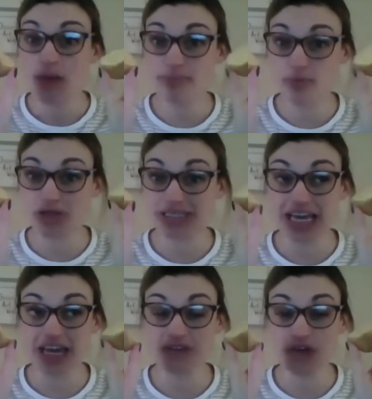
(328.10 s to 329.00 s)
But
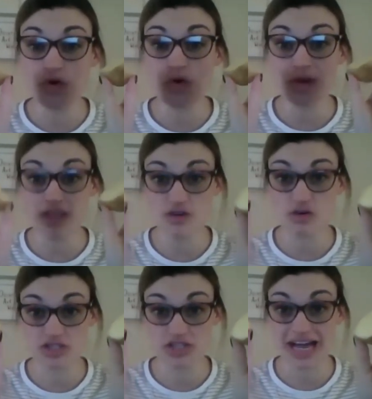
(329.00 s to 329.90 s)
if you're with
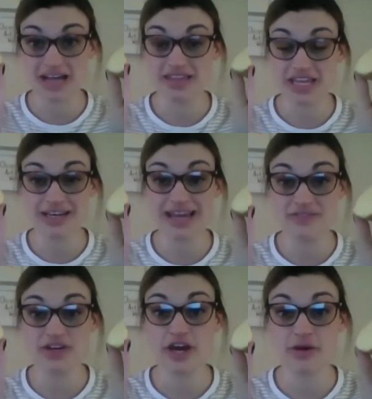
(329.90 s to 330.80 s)
your child, they can
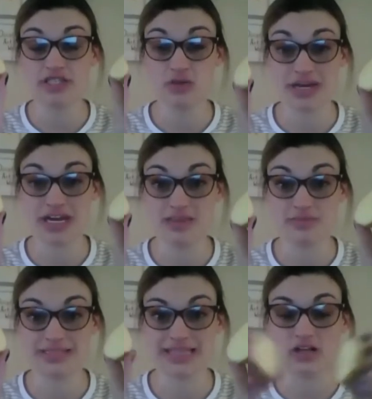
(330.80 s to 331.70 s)
have a go at doing it
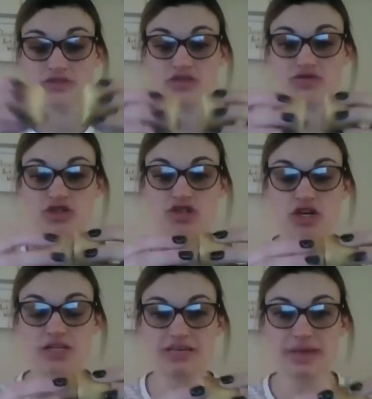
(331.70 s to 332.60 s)
themselves. You've just
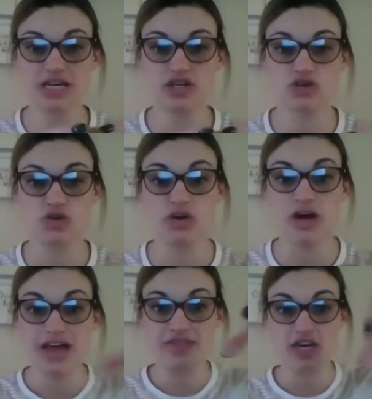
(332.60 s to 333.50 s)
got to make sure
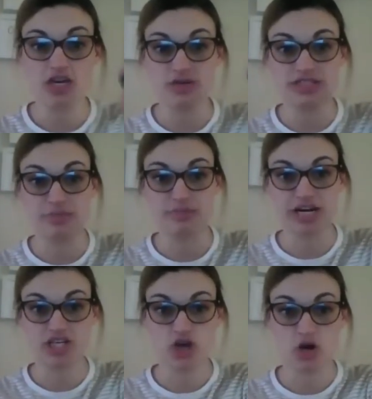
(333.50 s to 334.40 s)
they use the
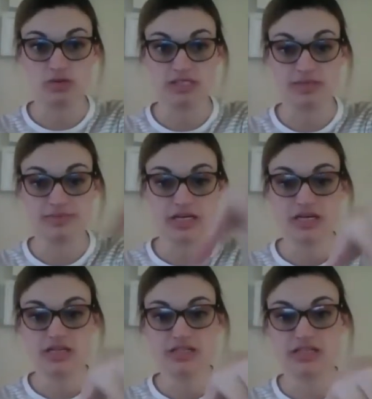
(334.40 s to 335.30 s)
bridge hold.
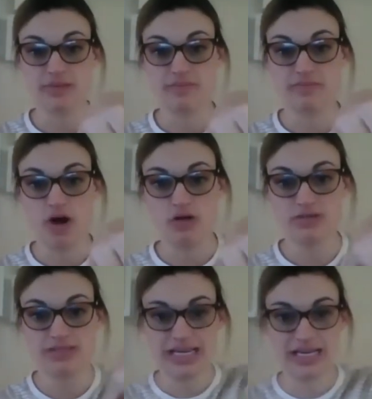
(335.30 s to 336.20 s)
So they
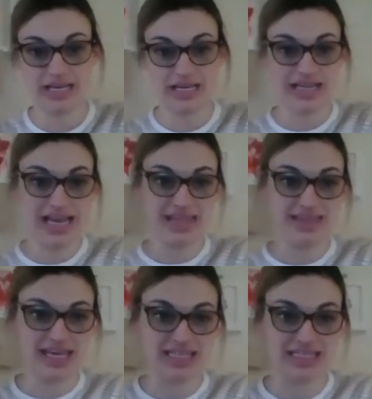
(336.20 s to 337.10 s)
hold it like
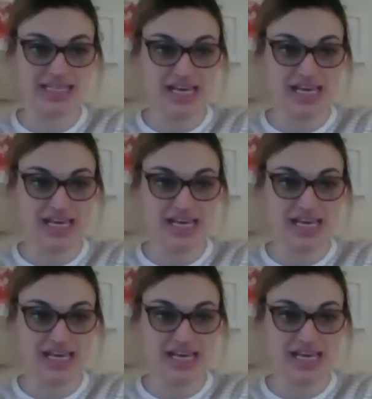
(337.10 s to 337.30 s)
this.